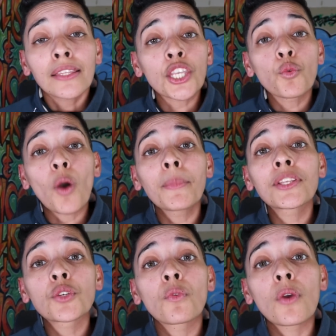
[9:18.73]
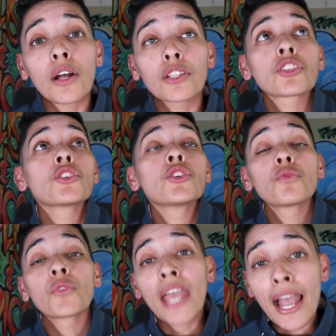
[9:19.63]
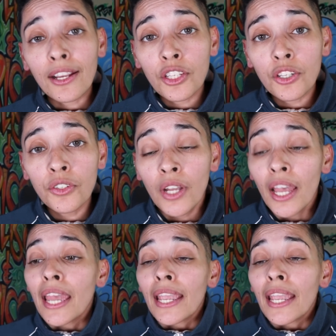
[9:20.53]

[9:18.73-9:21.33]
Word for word: that you want me to, uh, to react to,